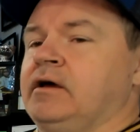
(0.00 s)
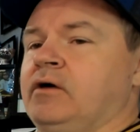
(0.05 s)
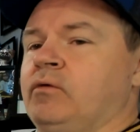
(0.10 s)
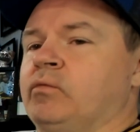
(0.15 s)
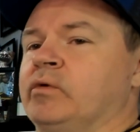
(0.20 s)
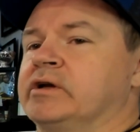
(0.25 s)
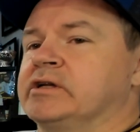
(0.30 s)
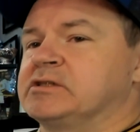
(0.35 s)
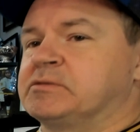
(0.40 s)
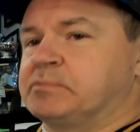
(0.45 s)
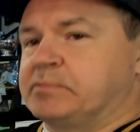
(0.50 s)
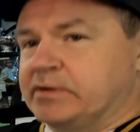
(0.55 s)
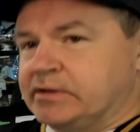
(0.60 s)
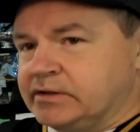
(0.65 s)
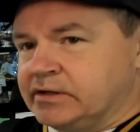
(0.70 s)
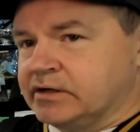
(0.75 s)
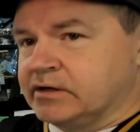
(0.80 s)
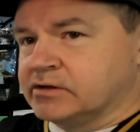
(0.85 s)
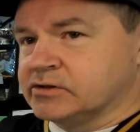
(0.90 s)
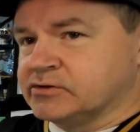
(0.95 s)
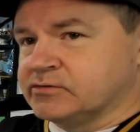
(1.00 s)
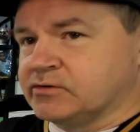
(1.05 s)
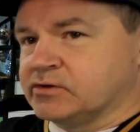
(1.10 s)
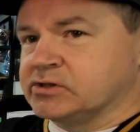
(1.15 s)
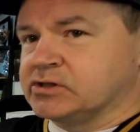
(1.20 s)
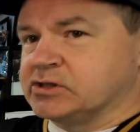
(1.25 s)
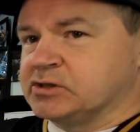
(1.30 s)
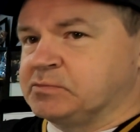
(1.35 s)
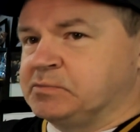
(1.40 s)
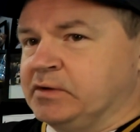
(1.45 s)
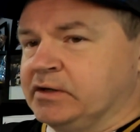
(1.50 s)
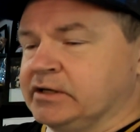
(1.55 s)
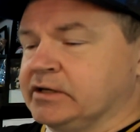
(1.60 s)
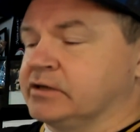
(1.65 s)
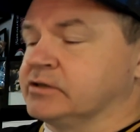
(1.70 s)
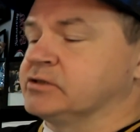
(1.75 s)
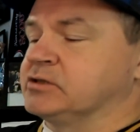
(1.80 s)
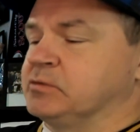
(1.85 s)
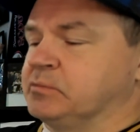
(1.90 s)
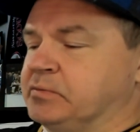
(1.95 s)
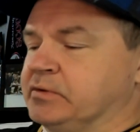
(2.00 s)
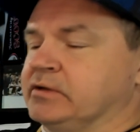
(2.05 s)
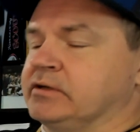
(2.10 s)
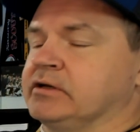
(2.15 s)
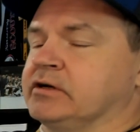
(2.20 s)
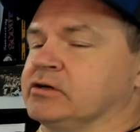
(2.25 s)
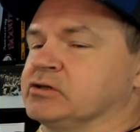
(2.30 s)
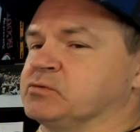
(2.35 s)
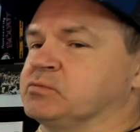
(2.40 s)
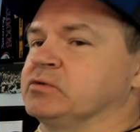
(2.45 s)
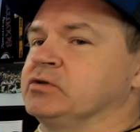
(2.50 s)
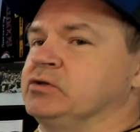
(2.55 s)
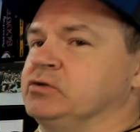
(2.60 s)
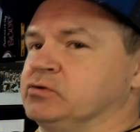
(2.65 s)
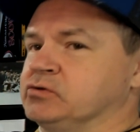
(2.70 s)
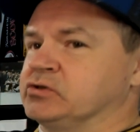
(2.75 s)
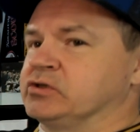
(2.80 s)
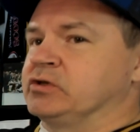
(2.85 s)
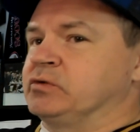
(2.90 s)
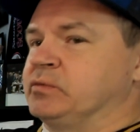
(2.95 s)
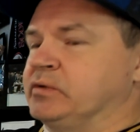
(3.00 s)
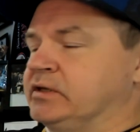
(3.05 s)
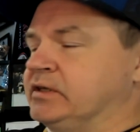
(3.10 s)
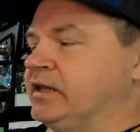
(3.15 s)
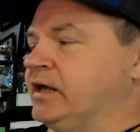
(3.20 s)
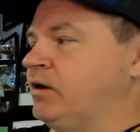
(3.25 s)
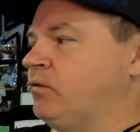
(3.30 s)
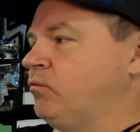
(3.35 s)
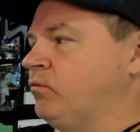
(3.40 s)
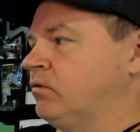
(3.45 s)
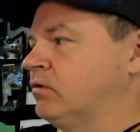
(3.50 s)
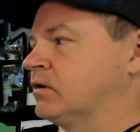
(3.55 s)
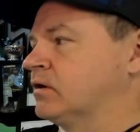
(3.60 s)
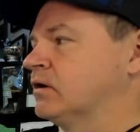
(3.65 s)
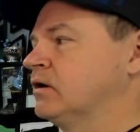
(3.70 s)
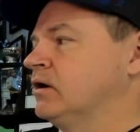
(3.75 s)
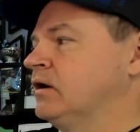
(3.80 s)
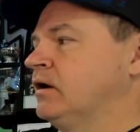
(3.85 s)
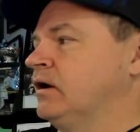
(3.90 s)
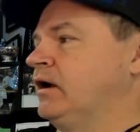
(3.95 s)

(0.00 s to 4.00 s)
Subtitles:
when it's billionaires versus millionaires, the billionaires will usually win that war.